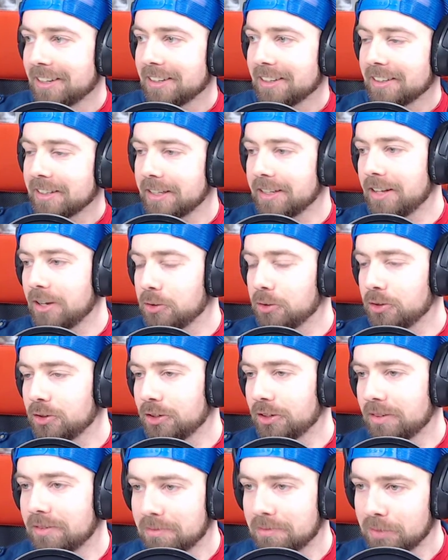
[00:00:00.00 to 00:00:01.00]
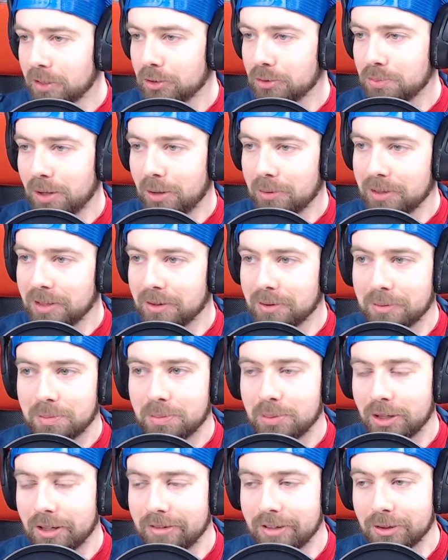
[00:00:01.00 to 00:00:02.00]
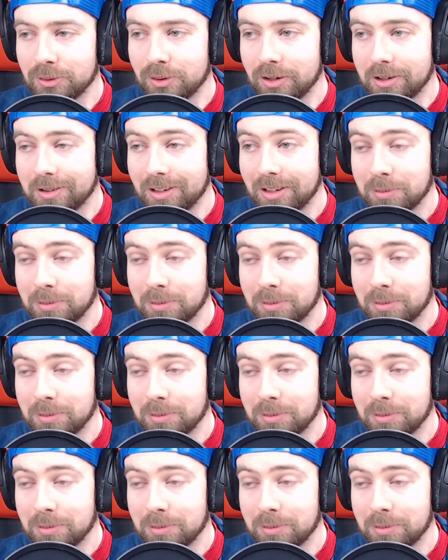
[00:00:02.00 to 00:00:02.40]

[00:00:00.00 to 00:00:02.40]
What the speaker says: Yeah, that was good. That was probably the previous one.